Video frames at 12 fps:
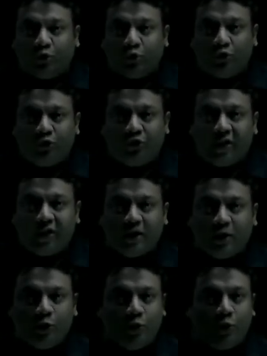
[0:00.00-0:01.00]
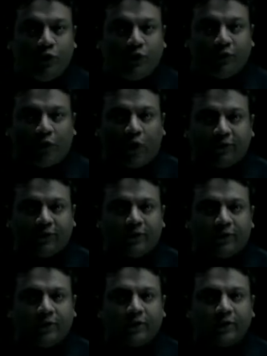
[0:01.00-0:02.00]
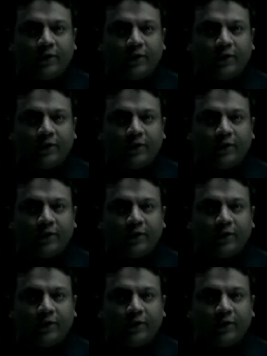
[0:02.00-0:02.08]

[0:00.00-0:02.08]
to reduce cost.